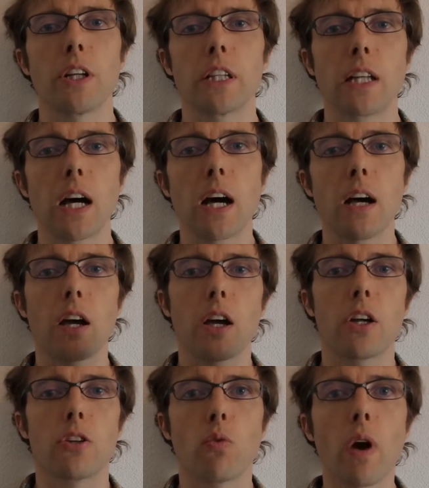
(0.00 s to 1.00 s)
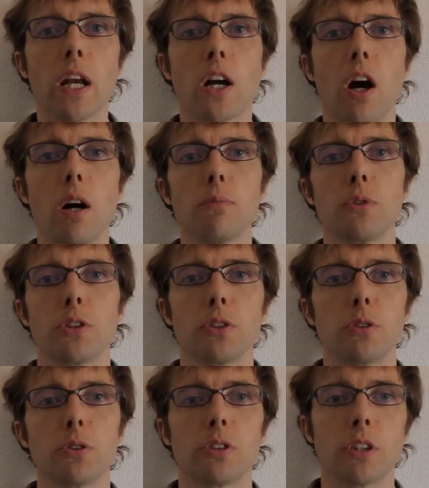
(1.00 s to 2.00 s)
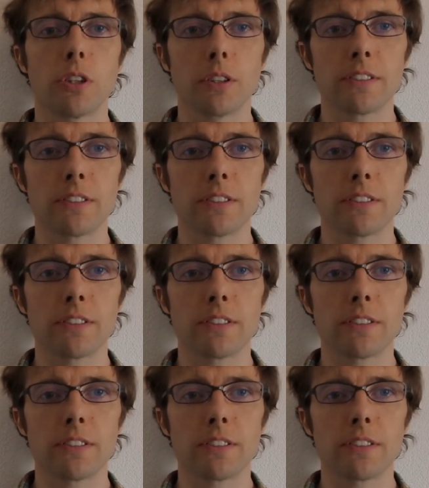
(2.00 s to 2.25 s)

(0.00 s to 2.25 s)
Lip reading: Liénard and welcome to the